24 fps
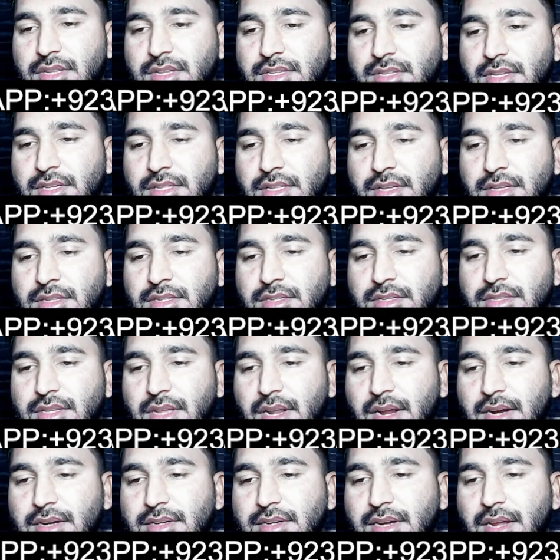see this,
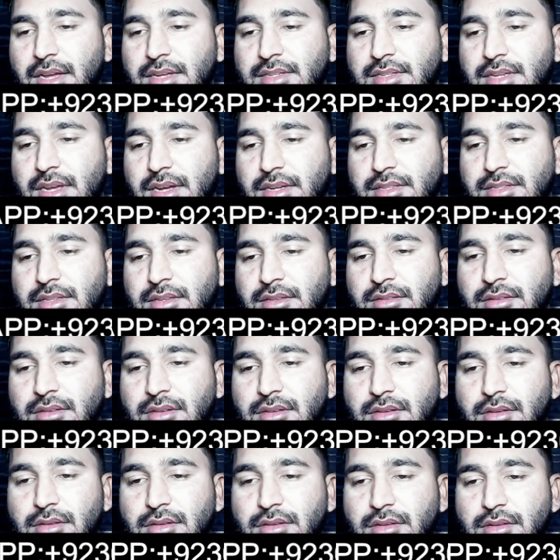select text axis.
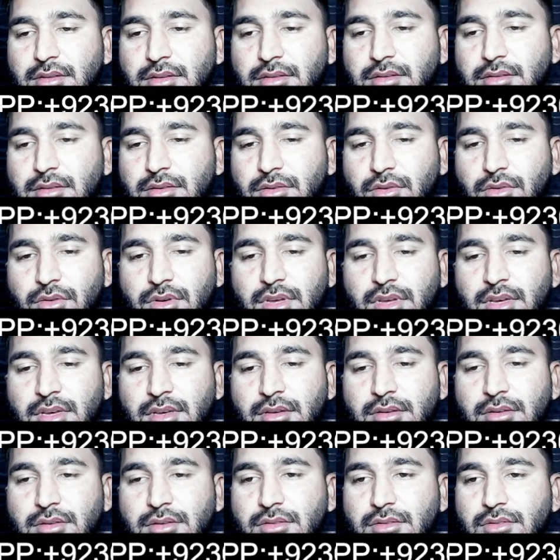
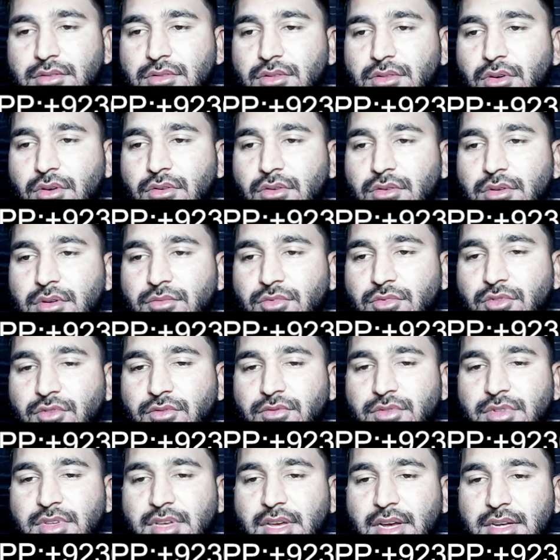Okay, now
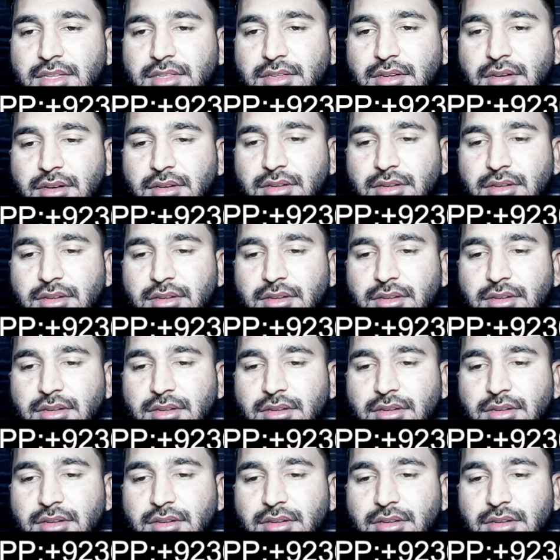remove the extra